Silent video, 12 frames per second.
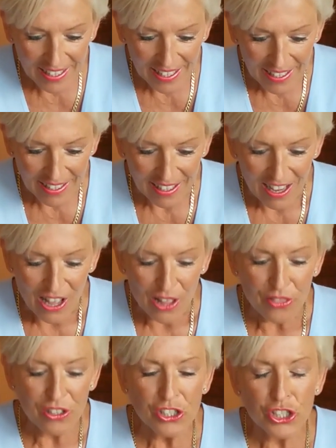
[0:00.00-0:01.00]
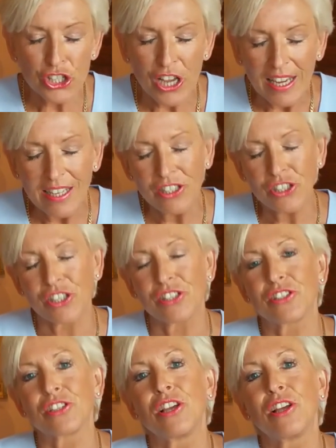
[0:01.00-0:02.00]
thinking that
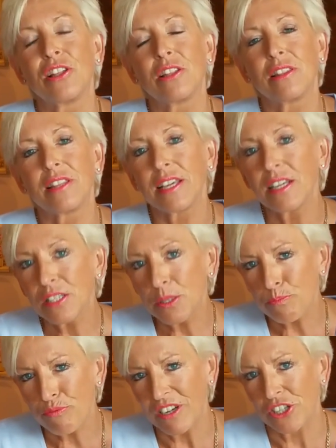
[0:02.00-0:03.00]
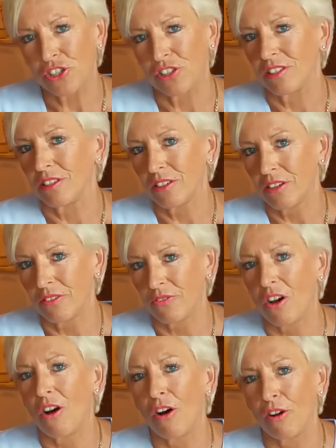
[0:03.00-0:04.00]
changes the expression of
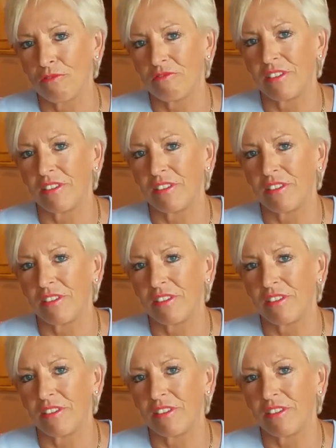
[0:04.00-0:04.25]
our